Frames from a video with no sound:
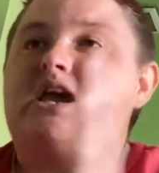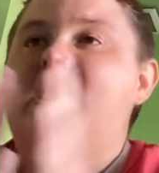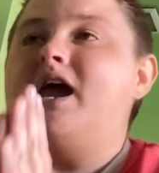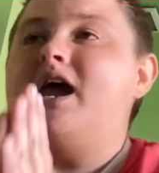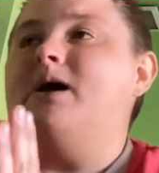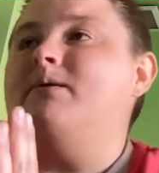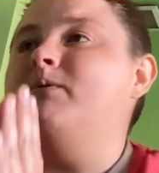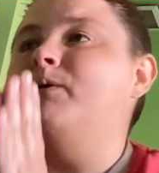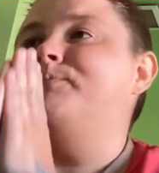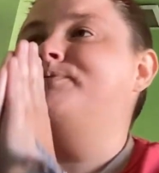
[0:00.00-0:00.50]

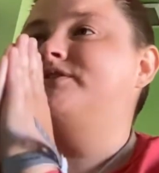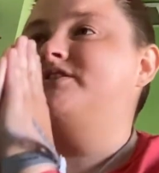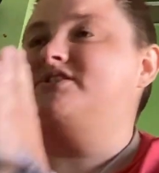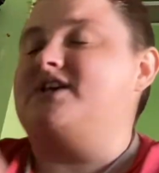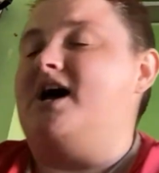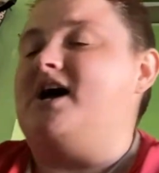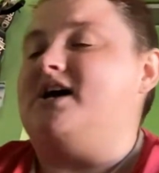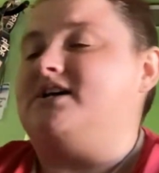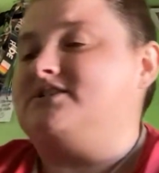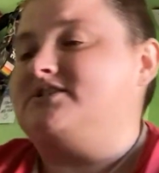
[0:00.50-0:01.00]
am
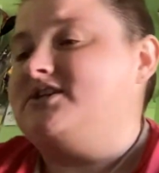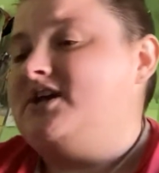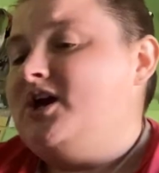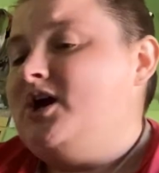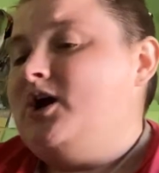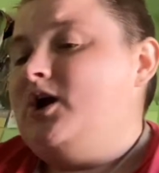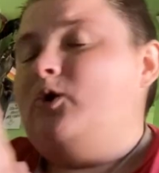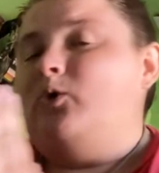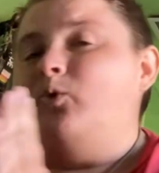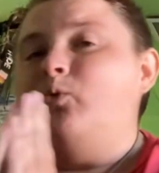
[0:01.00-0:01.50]
obsessed
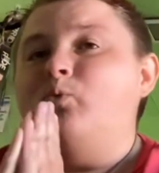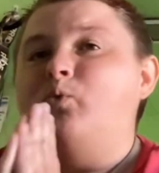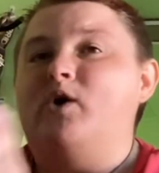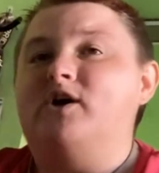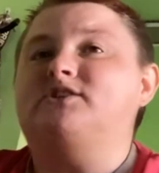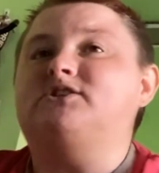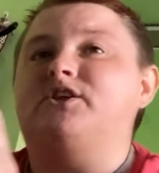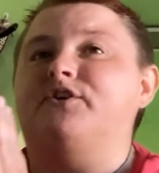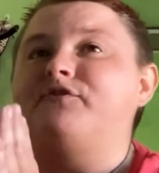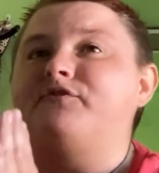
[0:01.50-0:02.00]

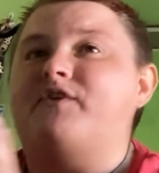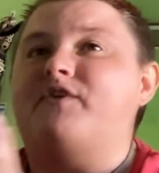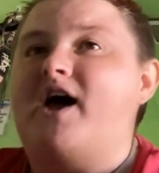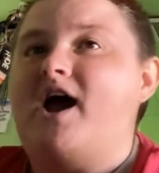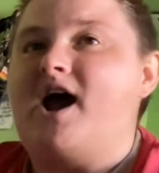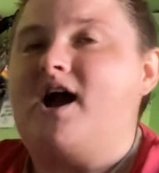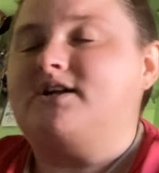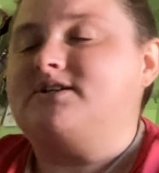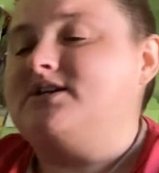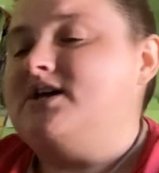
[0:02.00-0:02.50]
with the
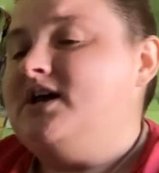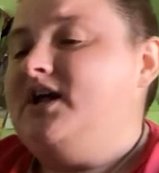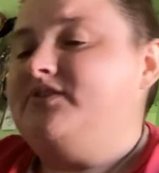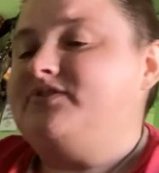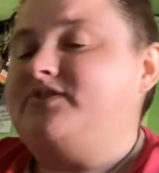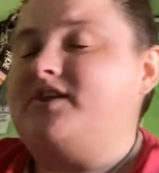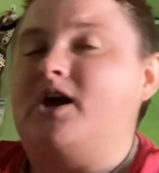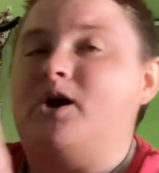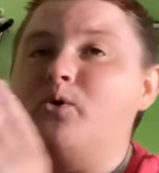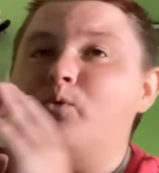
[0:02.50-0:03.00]
fact
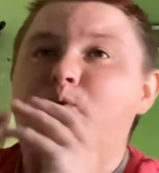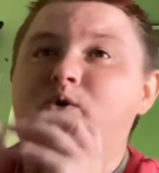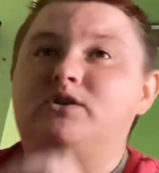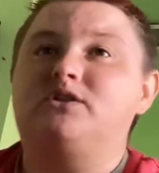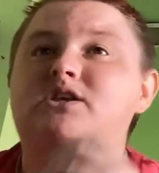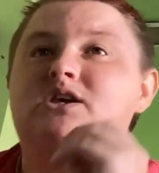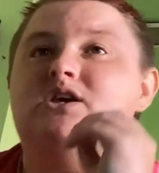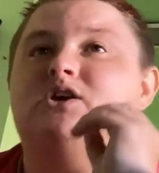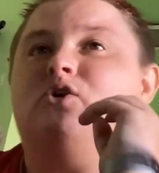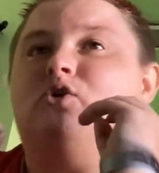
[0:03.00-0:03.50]
that with
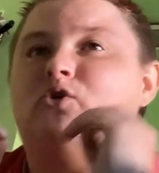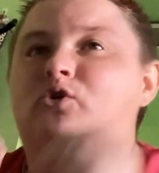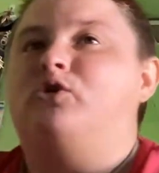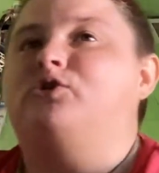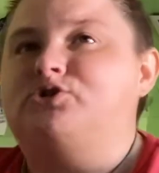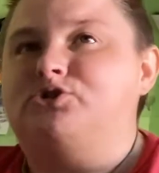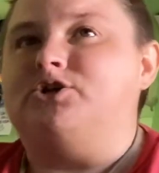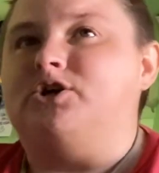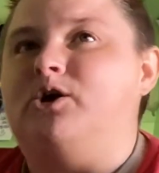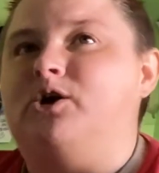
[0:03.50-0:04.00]
the
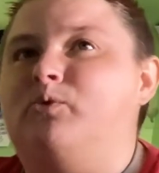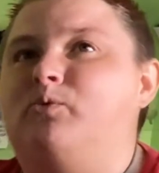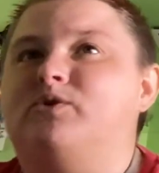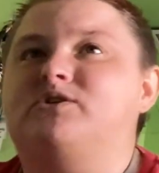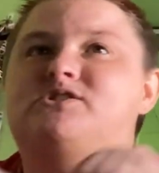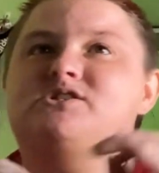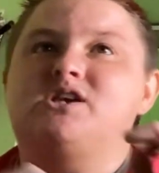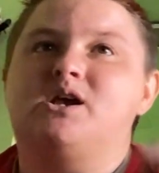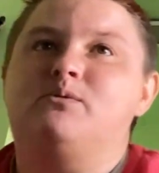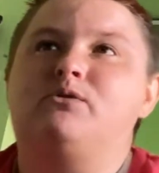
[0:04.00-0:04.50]
Ultra, with
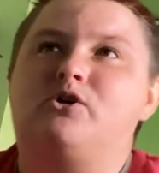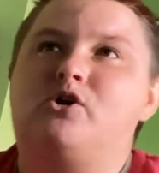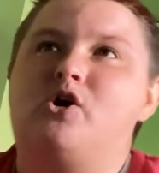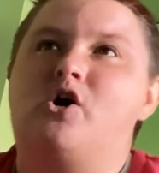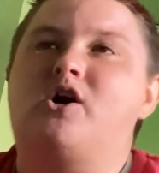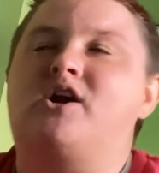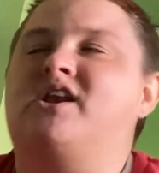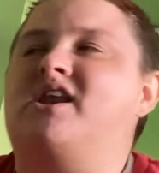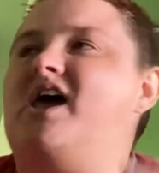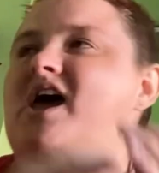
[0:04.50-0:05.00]
Tim
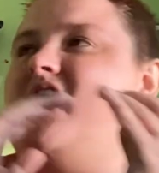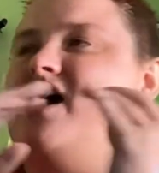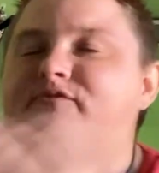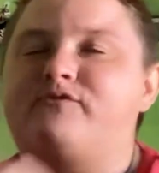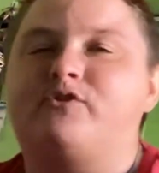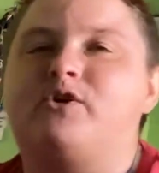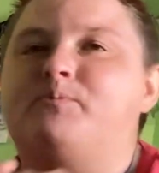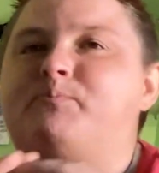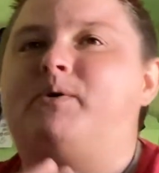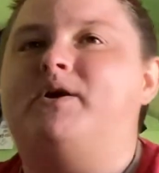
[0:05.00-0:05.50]
Cook and
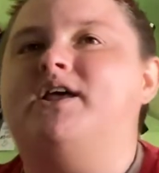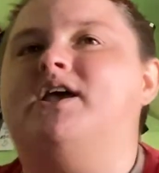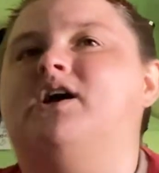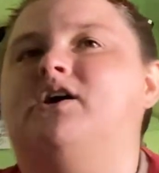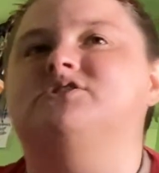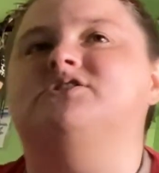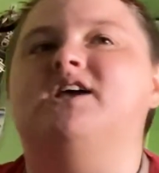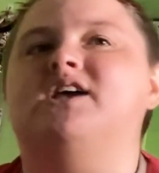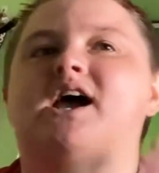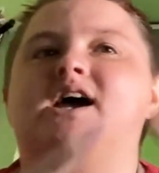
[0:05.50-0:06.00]
everybody
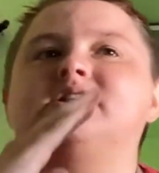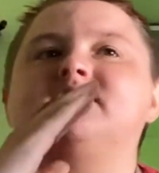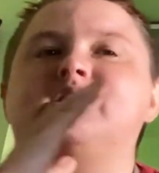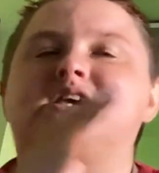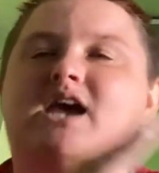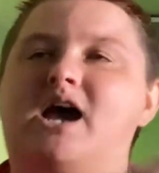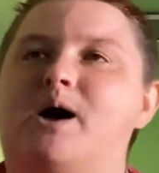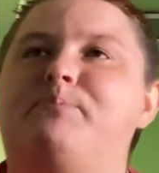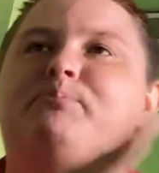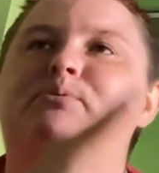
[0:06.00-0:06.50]
else at the
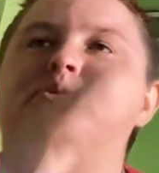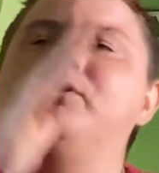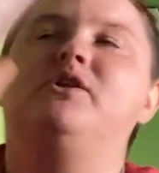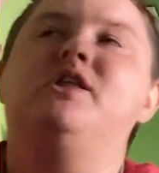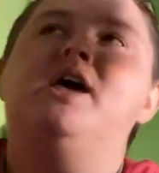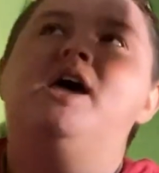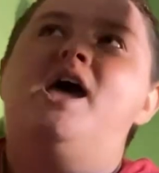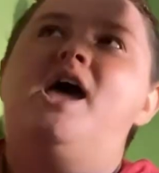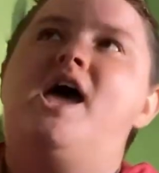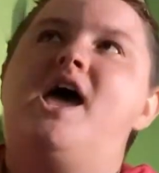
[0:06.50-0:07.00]
Apple
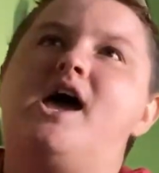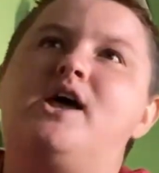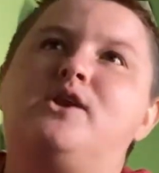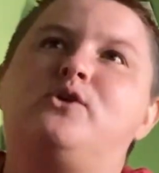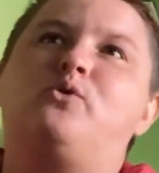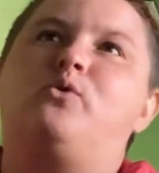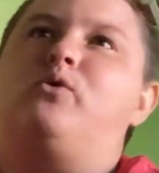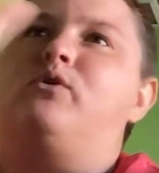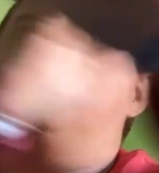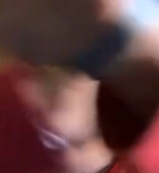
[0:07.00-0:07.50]

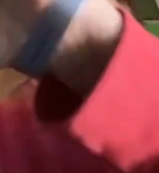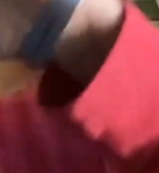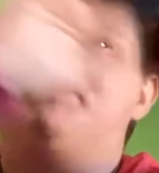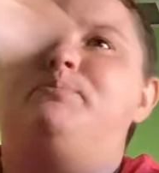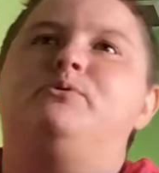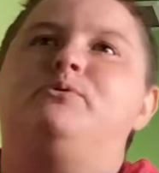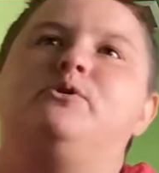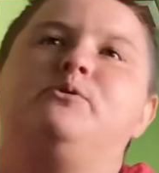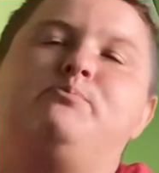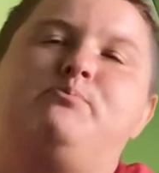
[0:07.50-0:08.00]
headquarters,
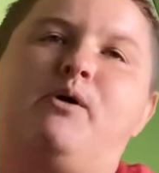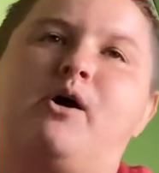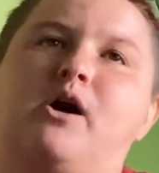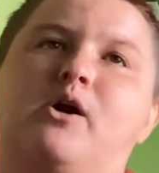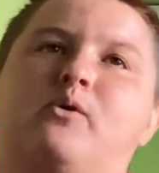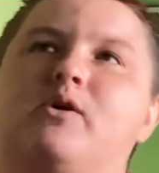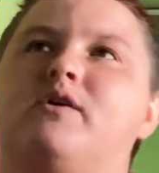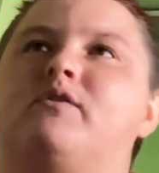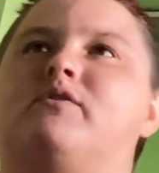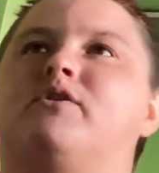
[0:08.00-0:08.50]
Apple Park,
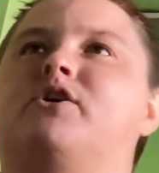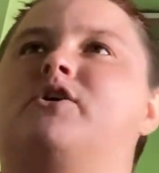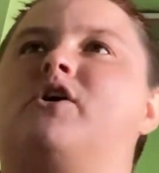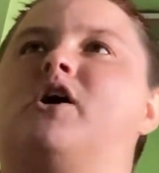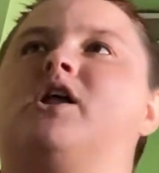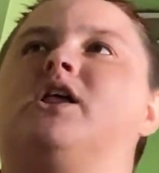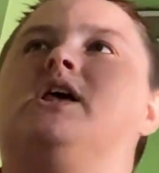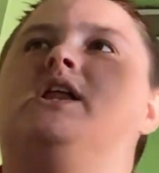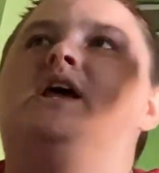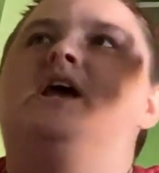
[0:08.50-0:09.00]
whatever you
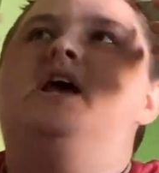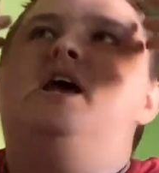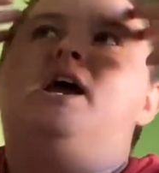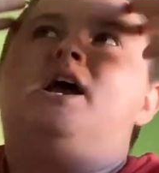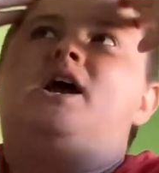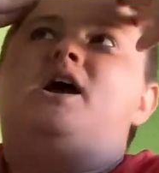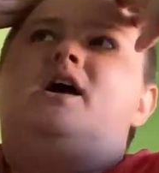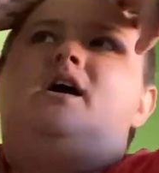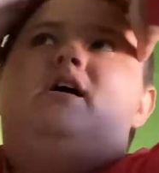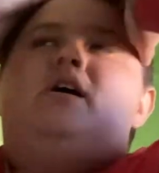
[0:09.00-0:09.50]
call it,
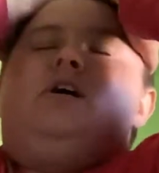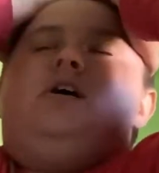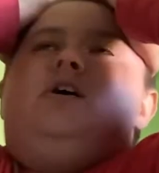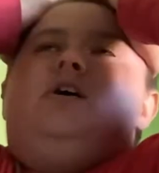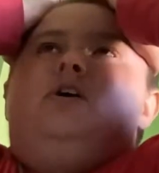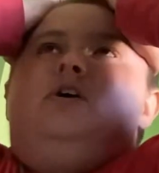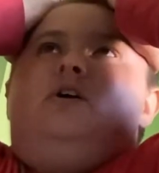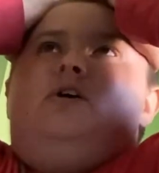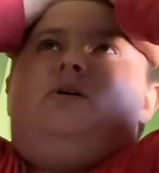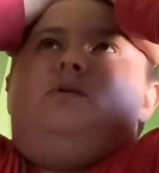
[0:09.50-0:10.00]

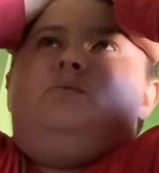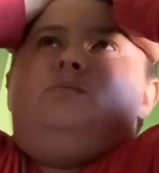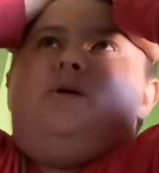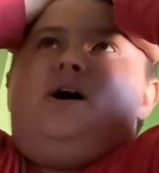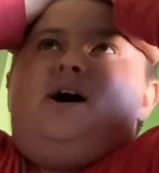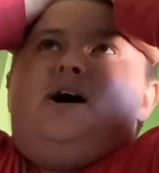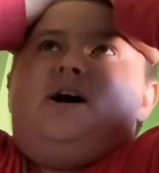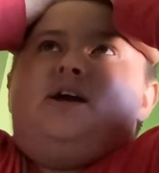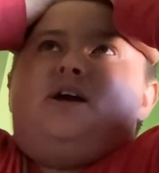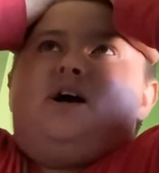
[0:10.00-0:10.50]
oh
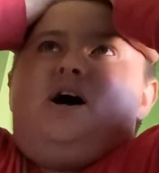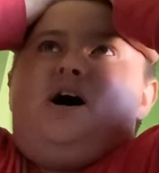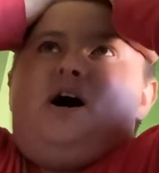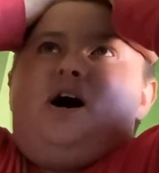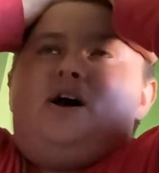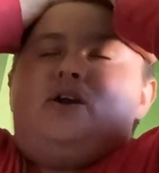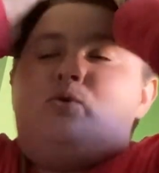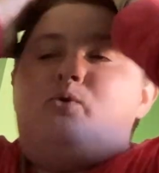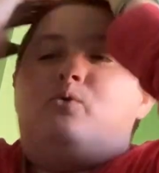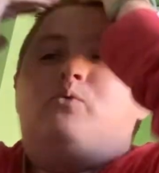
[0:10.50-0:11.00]
my
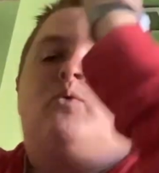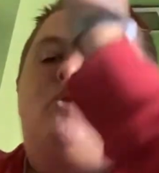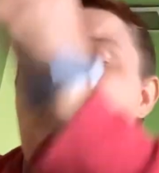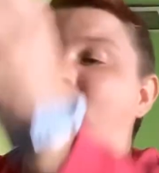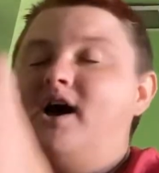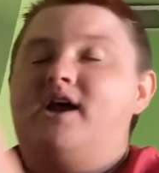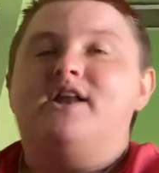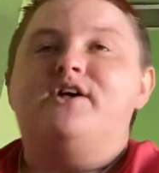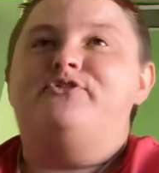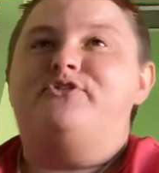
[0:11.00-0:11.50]
god,
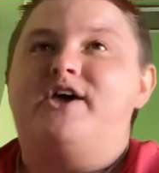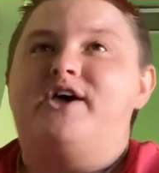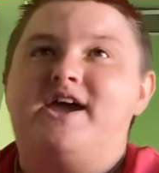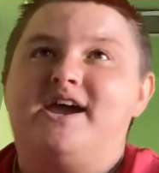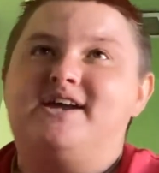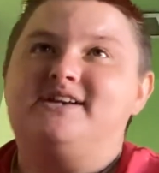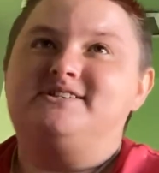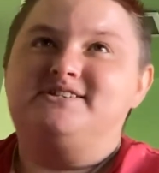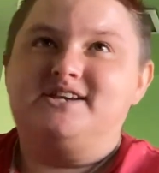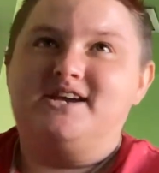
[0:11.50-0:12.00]
what
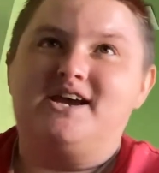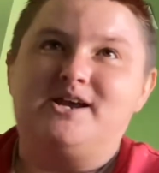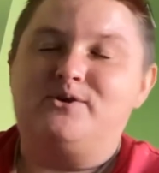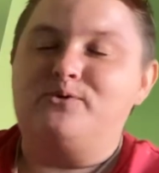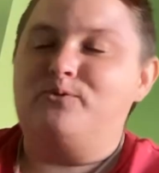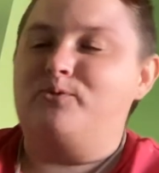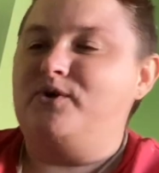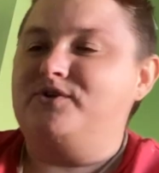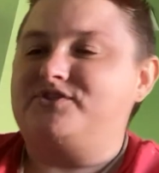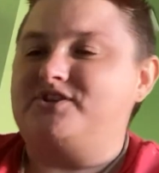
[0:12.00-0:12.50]
they did,
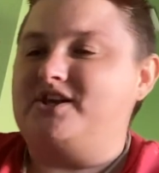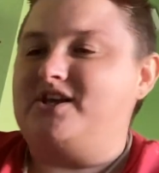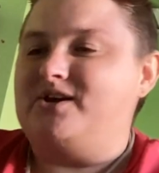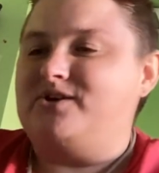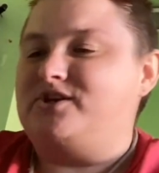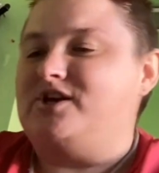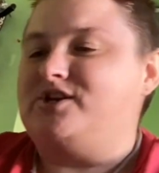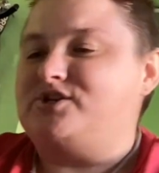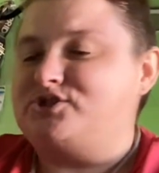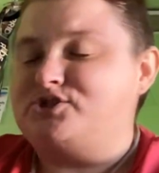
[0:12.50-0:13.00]
what
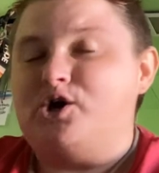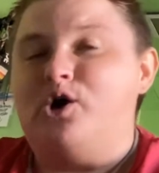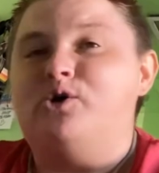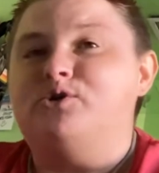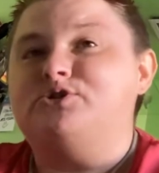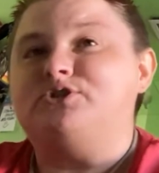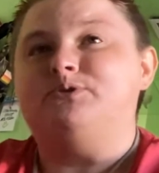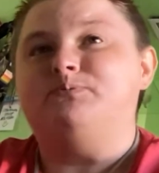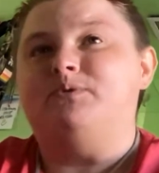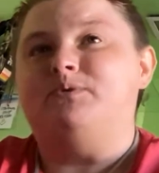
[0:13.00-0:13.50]
they
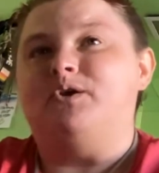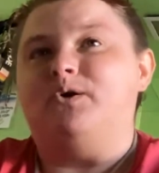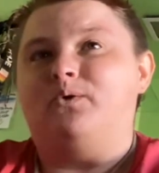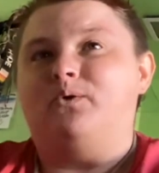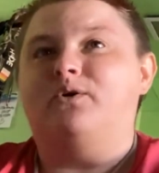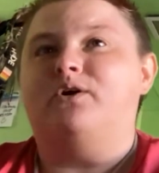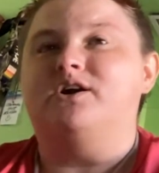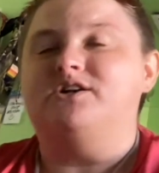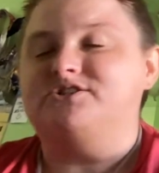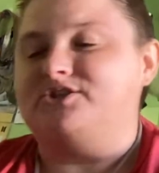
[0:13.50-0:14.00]
chose to be
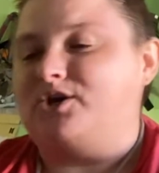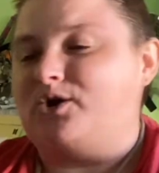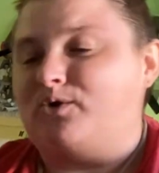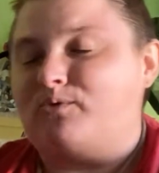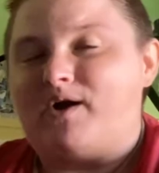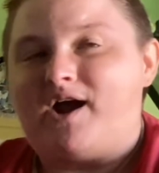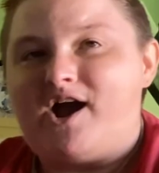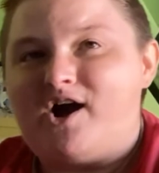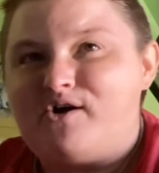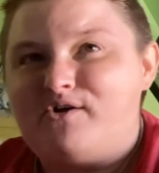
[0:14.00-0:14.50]
orange, the
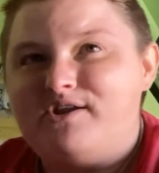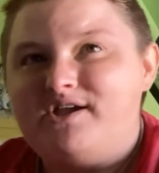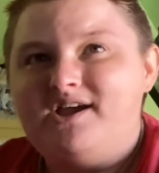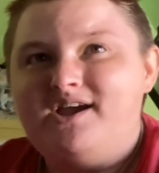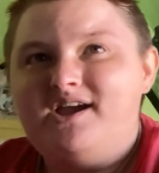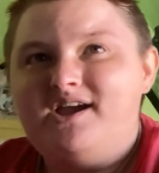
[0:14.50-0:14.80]
crown,